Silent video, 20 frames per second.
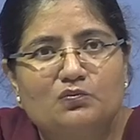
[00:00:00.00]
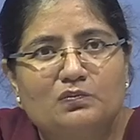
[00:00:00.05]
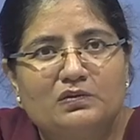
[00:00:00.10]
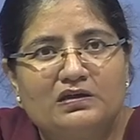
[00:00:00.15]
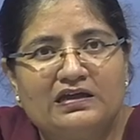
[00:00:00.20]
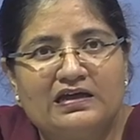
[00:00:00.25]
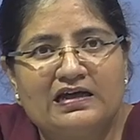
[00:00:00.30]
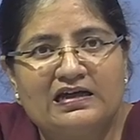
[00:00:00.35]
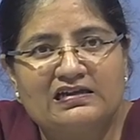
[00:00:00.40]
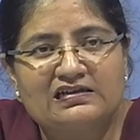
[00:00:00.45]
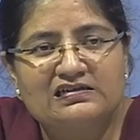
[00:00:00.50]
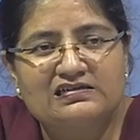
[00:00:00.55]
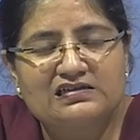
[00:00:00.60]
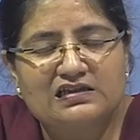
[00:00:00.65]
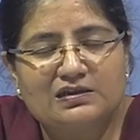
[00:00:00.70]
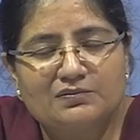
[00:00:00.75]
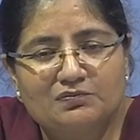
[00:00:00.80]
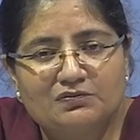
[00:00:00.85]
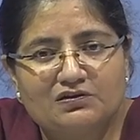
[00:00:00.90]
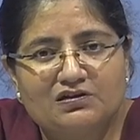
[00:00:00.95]
be
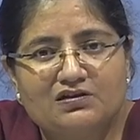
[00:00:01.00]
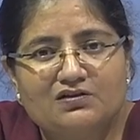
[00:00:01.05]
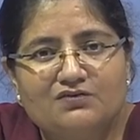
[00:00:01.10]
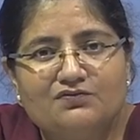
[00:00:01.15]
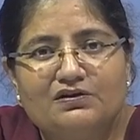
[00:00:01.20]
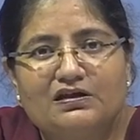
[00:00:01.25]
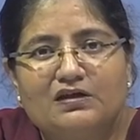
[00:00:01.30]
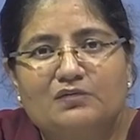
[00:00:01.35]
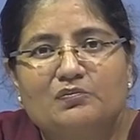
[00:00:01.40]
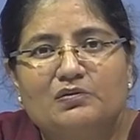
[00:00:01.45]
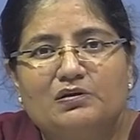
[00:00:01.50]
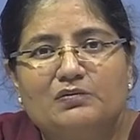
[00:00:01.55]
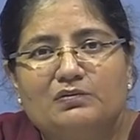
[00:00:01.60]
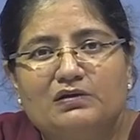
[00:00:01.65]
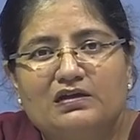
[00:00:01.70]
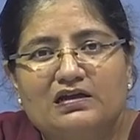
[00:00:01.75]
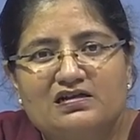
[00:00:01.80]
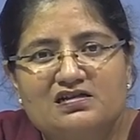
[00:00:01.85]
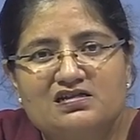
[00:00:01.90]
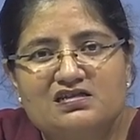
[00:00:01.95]
accepted, where
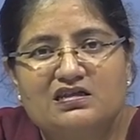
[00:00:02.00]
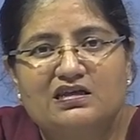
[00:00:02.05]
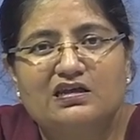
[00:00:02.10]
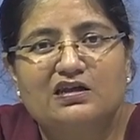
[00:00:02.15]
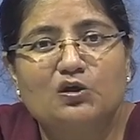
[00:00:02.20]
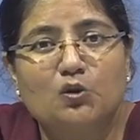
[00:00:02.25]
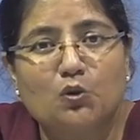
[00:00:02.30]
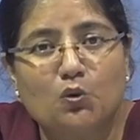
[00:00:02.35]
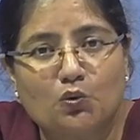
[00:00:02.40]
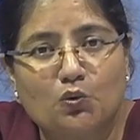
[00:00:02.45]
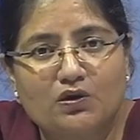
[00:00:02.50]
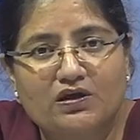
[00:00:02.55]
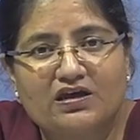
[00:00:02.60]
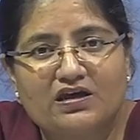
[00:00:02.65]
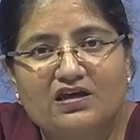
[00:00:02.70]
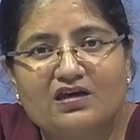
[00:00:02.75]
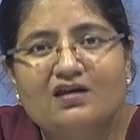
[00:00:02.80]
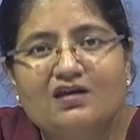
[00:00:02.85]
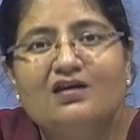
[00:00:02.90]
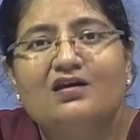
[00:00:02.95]
people are saying,
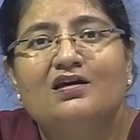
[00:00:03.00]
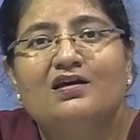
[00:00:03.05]
okay,